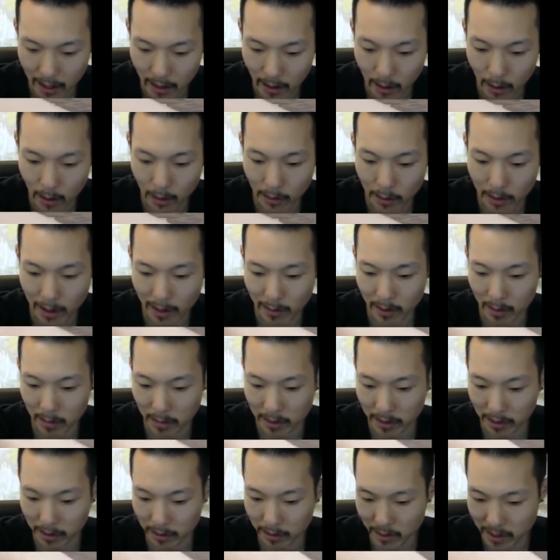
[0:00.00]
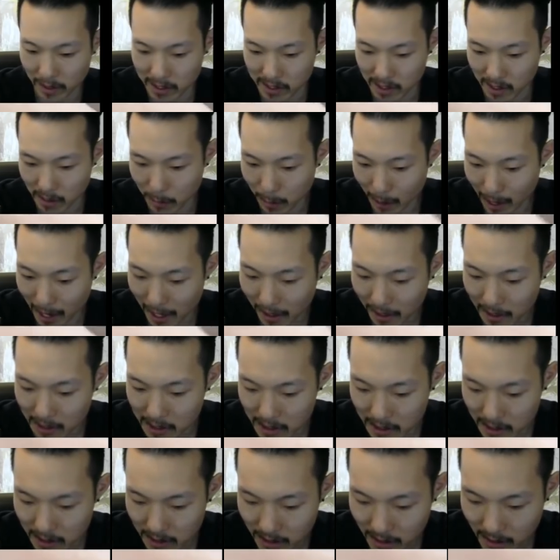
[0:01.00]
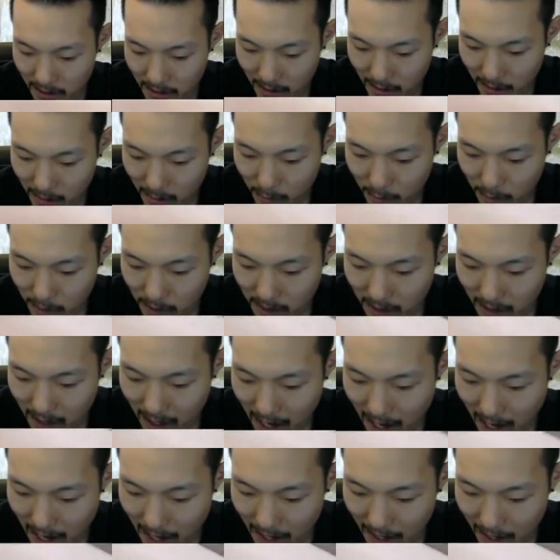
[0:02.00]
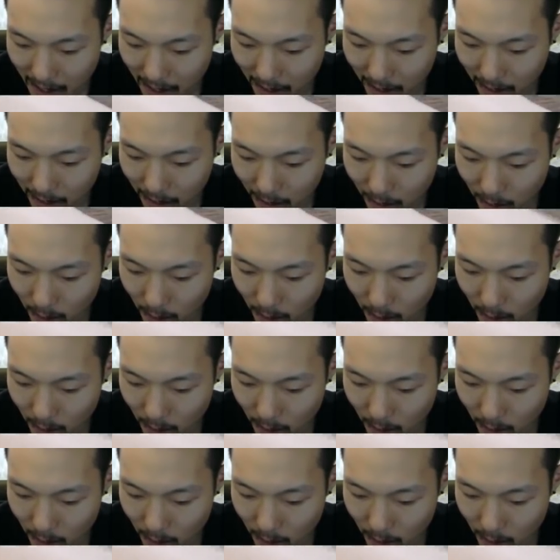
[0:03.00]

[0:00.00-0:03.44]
Oh, that would have been crazy. Pilot. P I L